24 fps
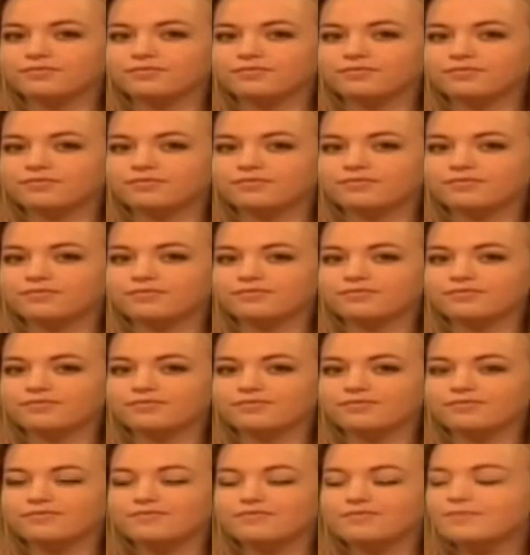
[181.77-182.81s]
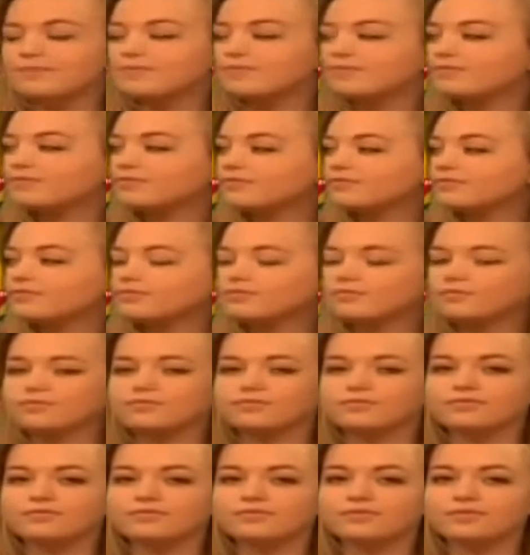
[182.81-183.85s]

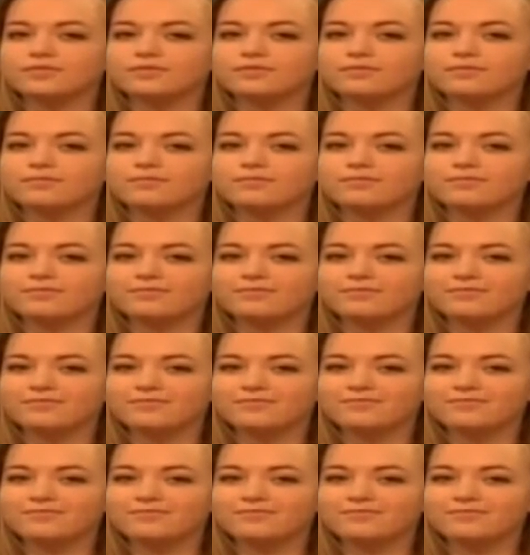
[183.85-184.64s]
The person shown says nothing.